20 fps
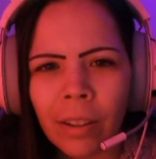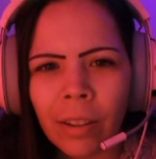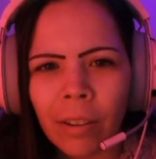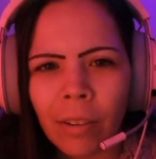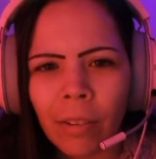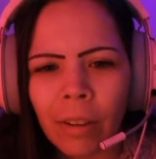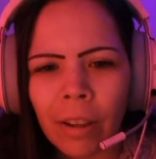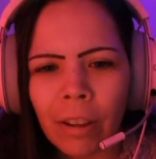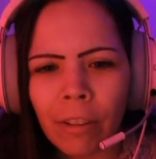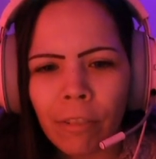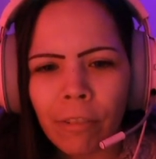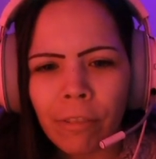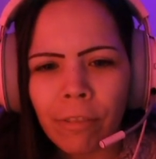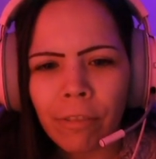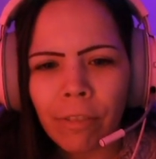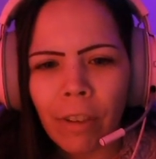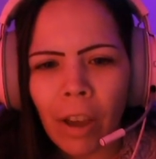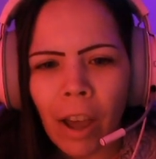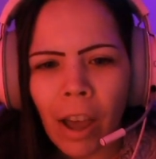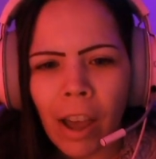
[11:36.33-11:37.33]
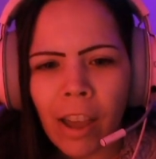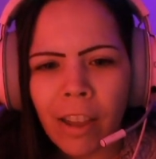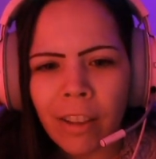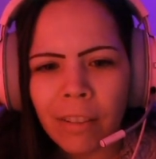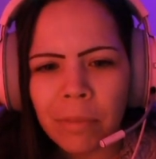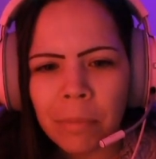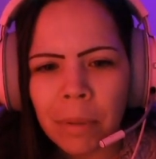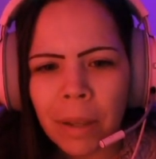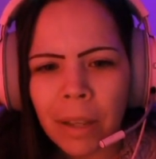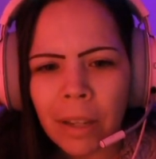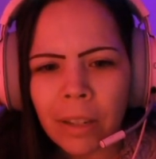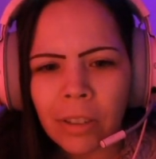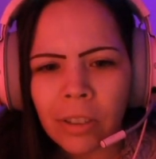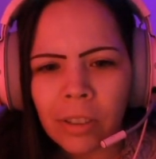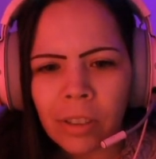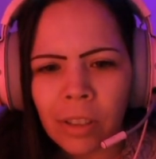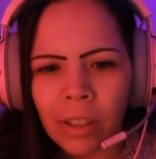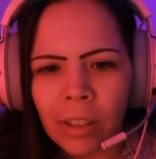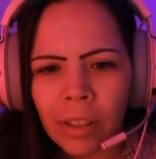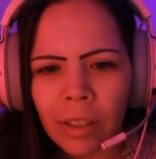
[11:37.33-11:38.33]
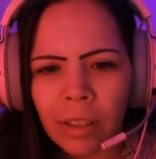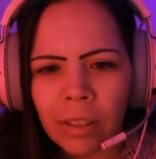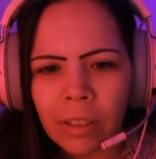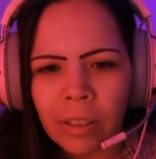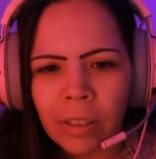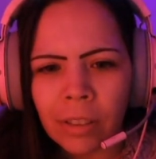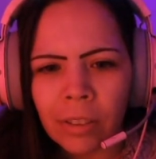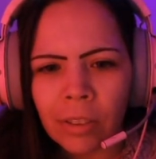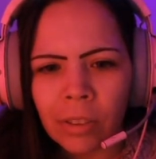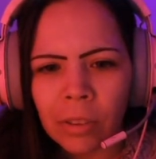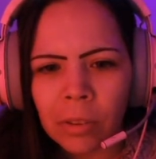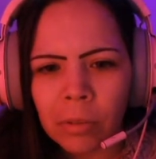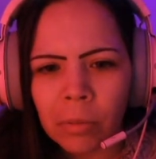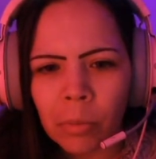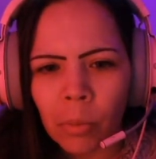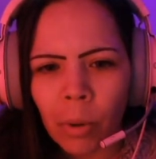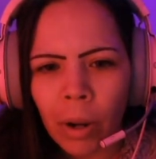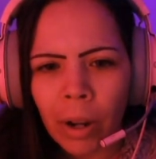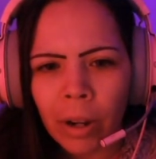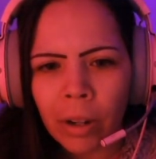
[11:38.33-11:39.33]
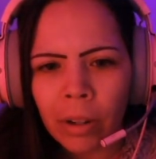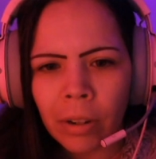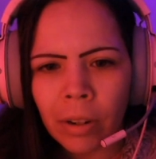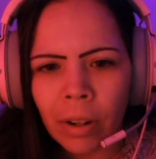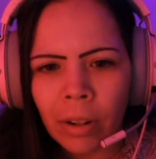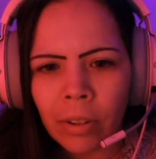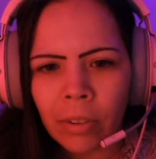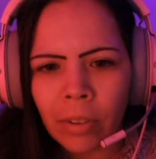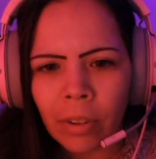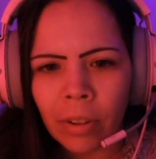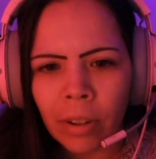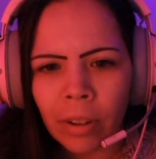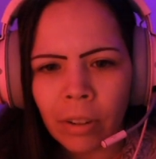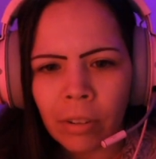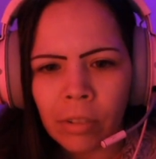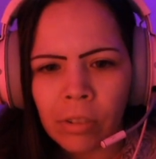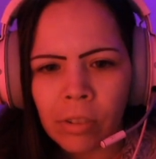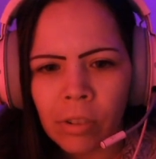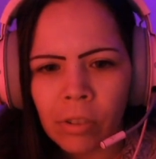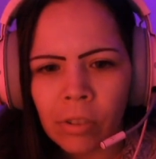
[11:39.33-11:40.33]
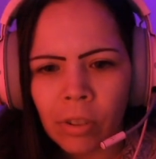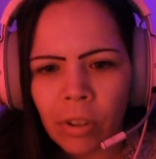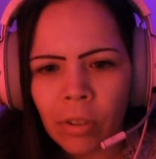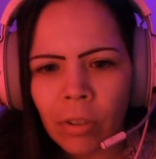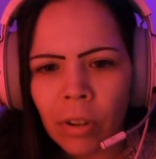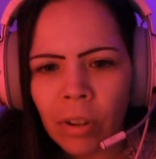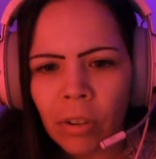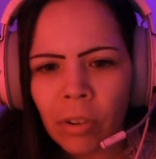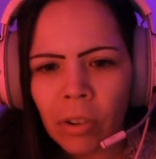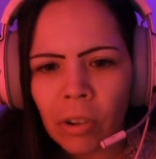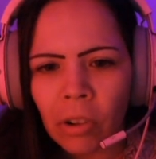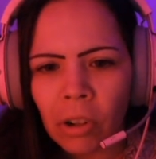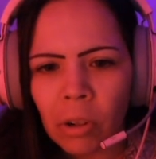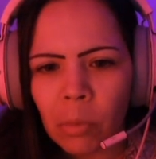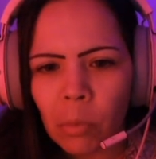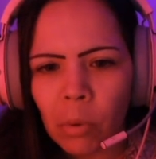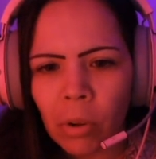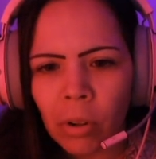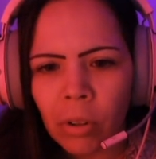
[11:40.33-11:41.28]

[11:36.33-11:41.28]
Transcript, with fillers: We have mm-hmm. five pages collected. Dude, why are you not turning? There's no generator in here anymore?